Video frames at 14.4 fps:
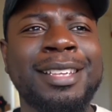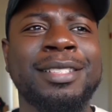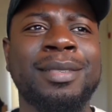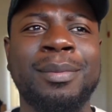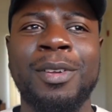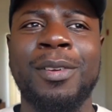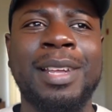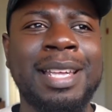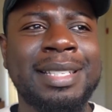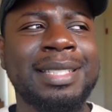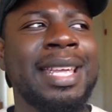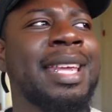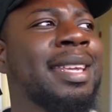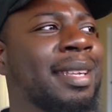So I'm gonna go ahead and
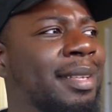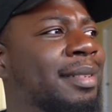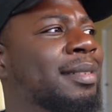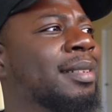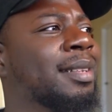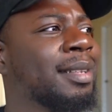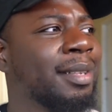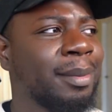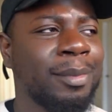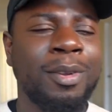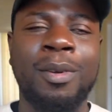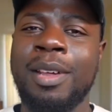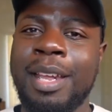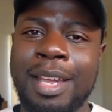take it. I'm
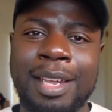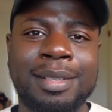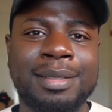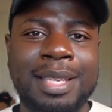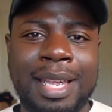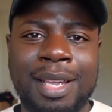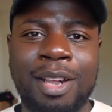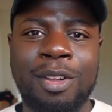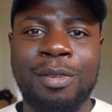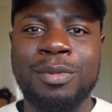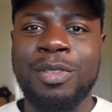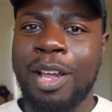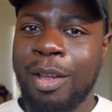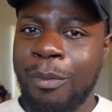gonna go ahead and take it
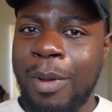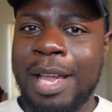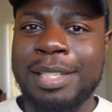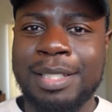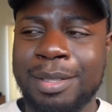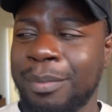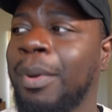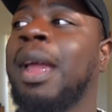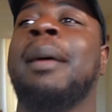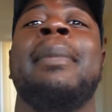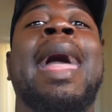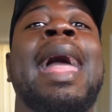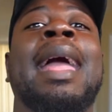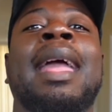home so I can wash it and bring
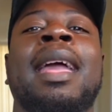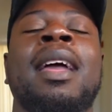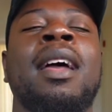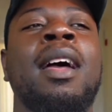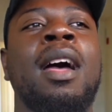it back.